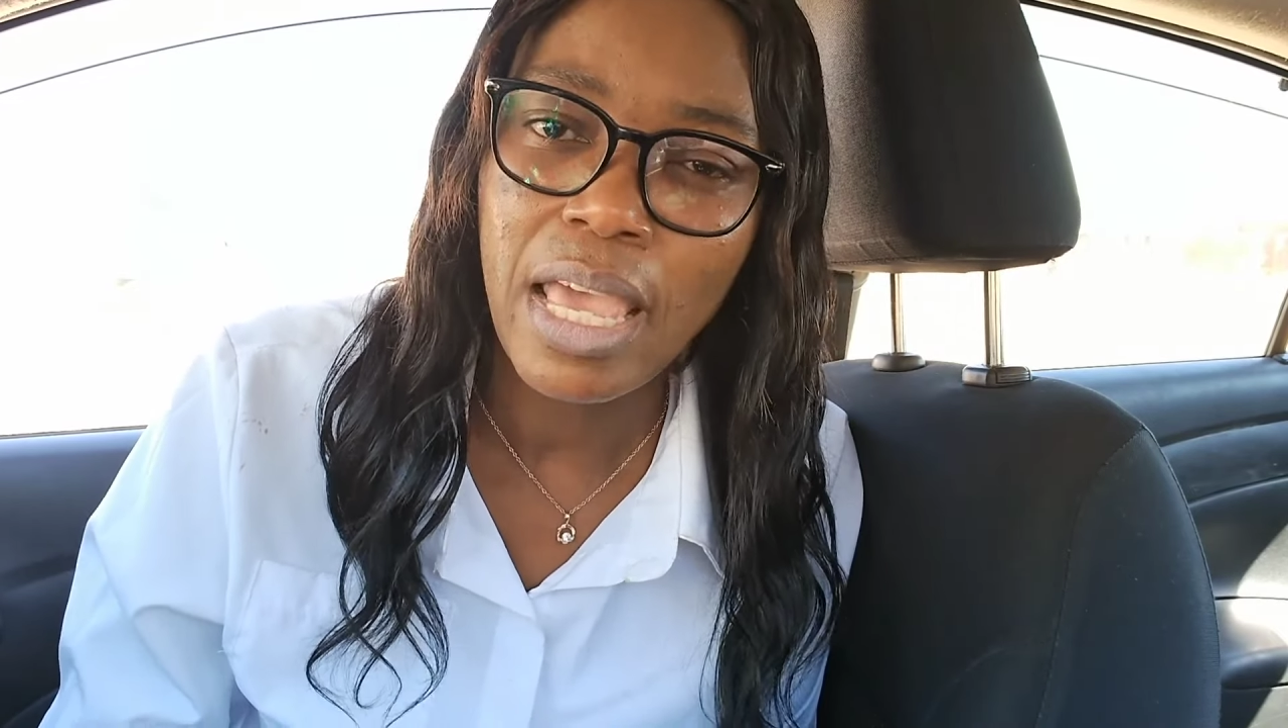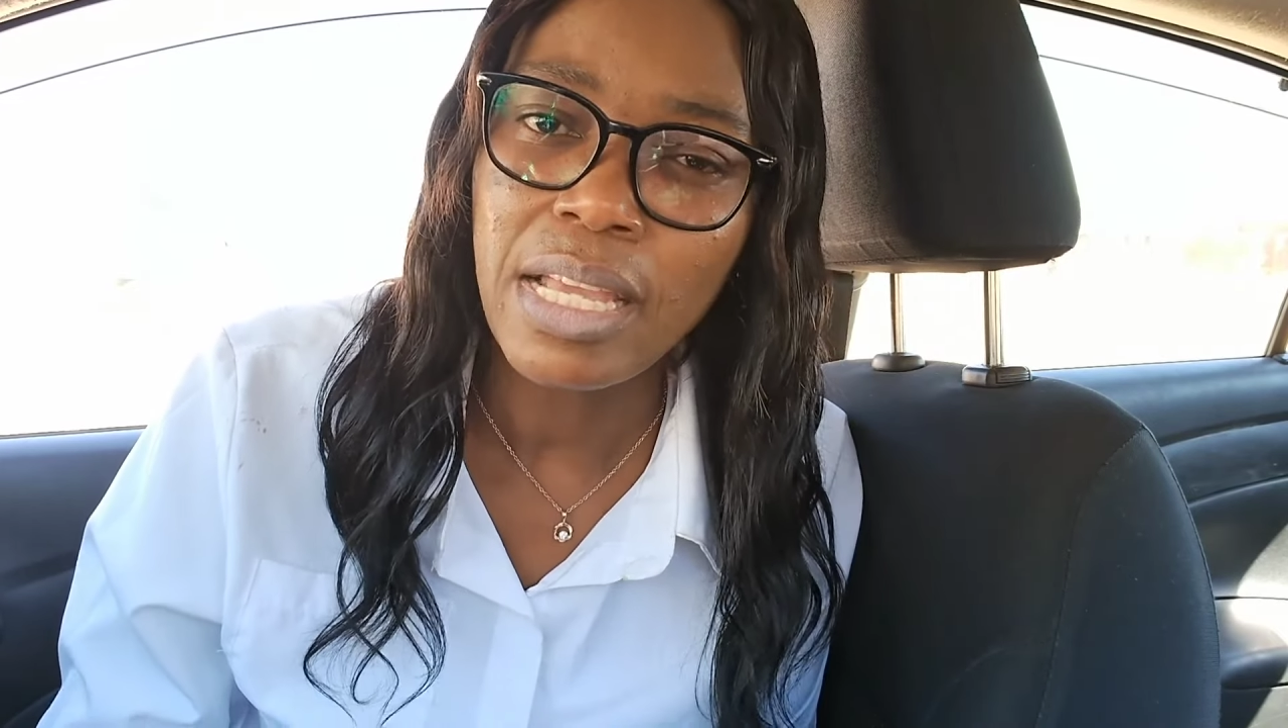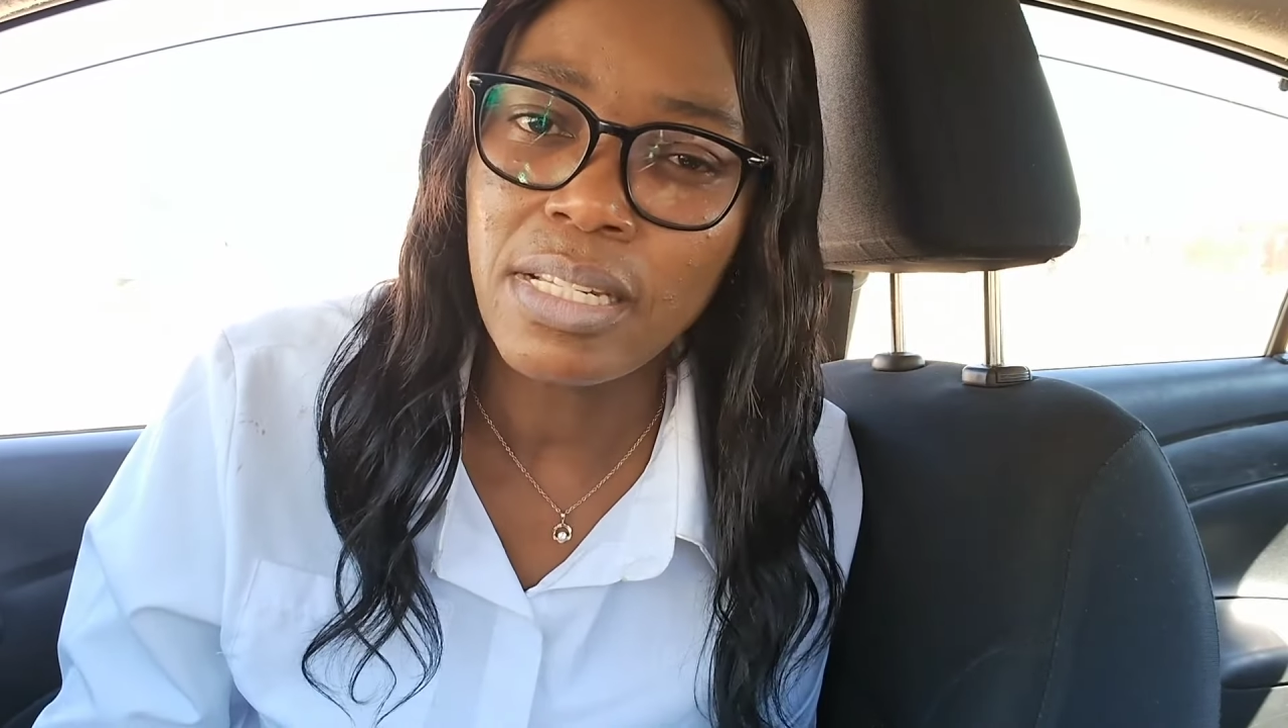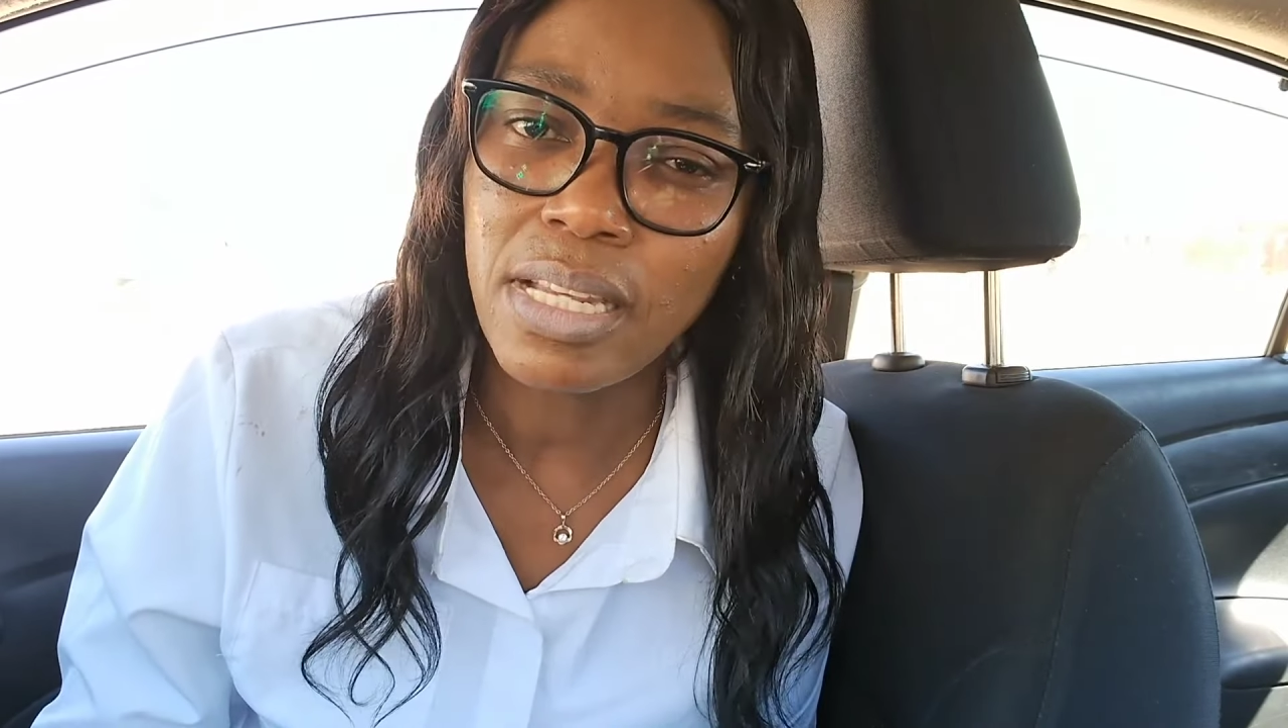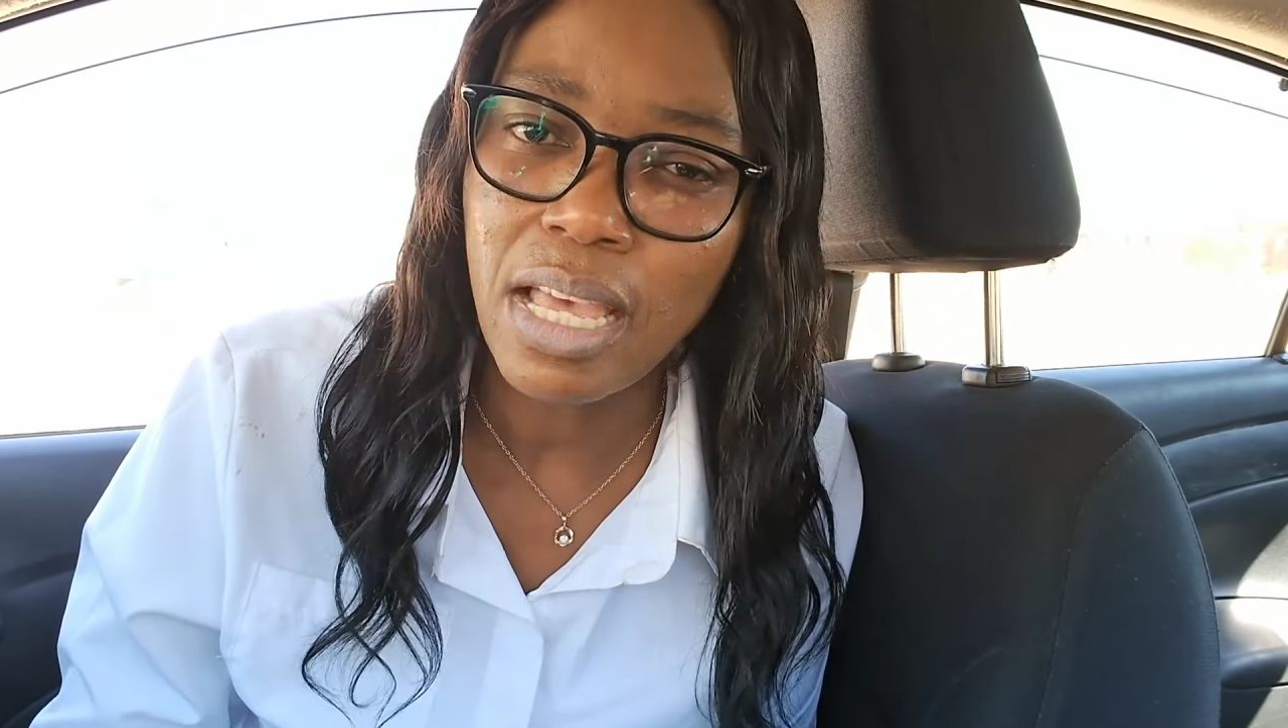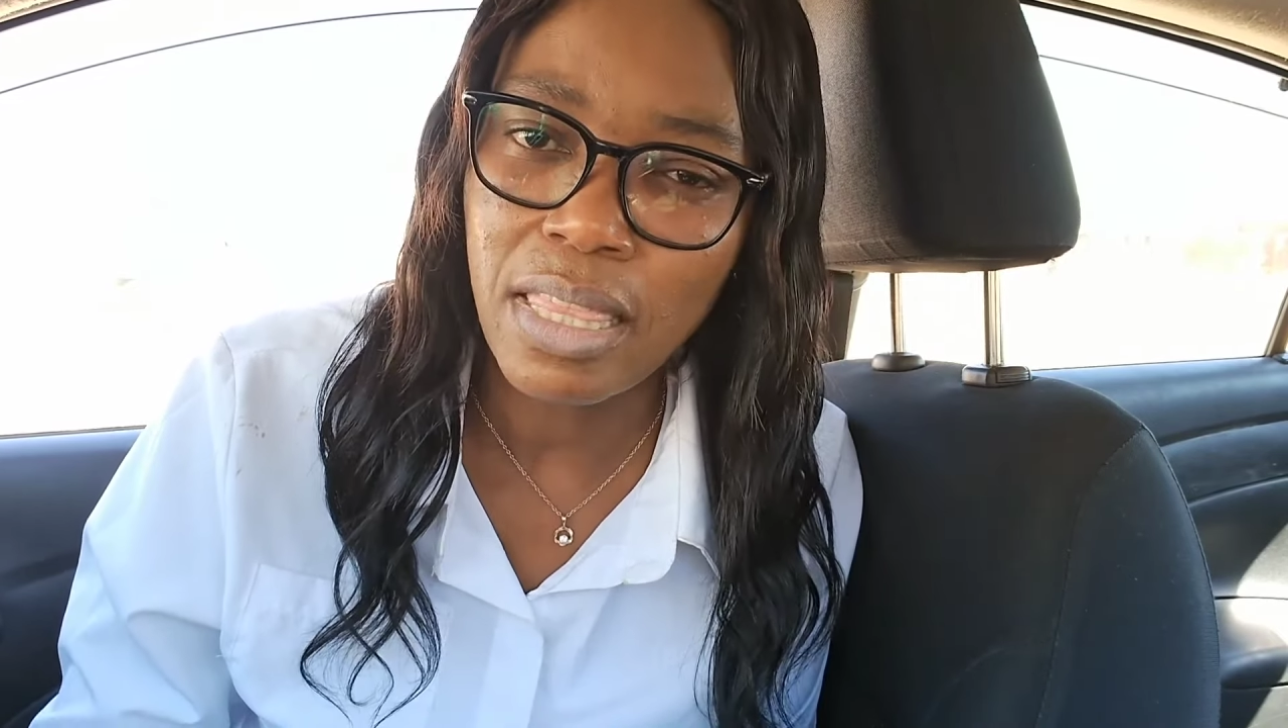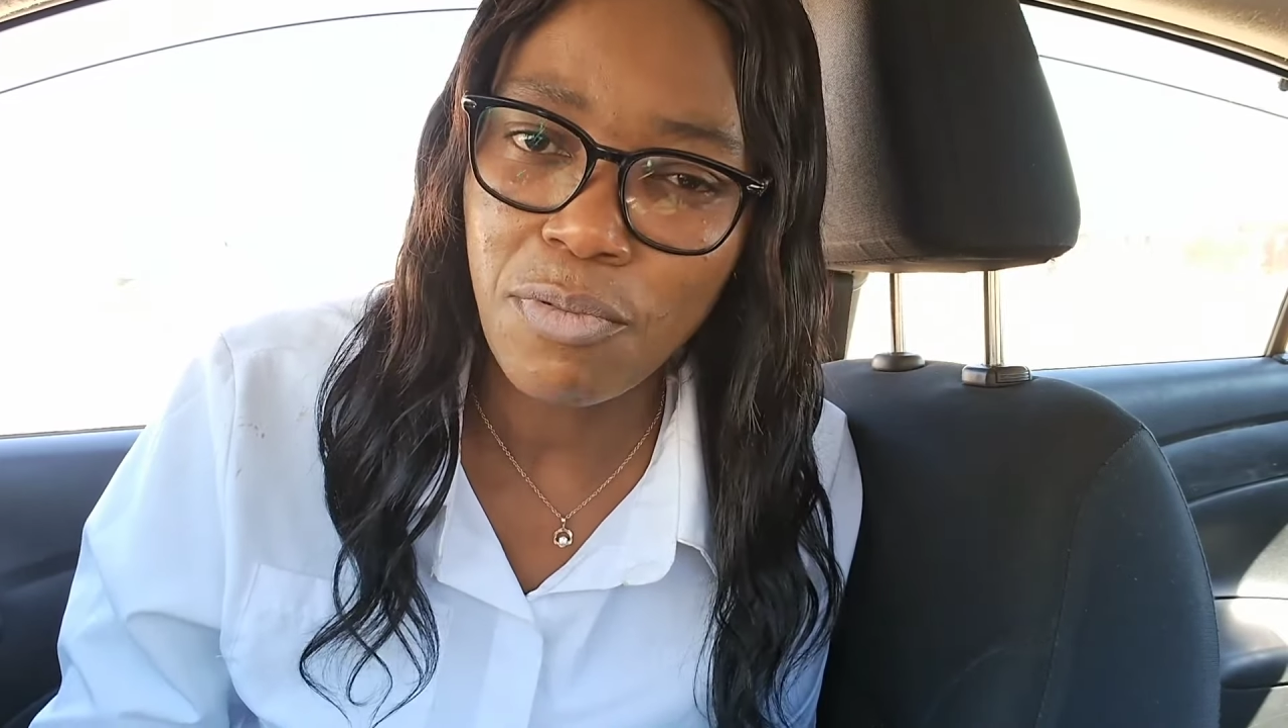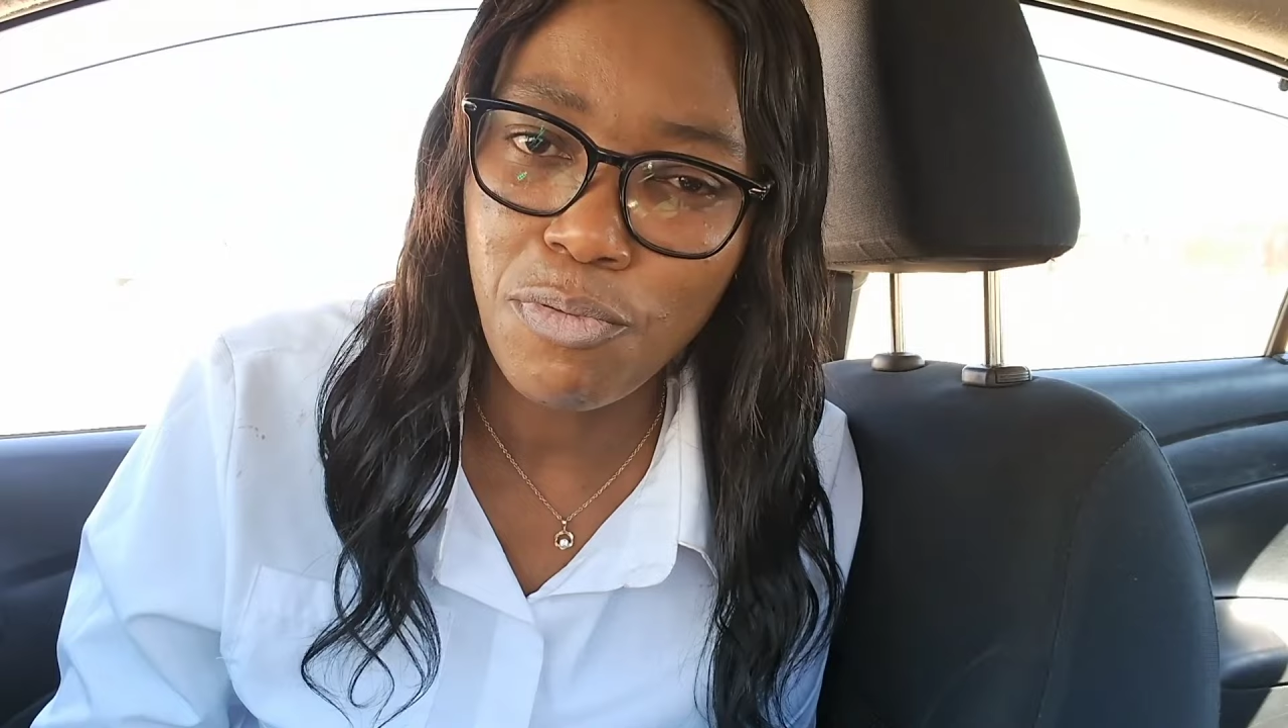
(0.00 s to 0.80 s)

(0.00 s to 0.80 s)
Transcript: And the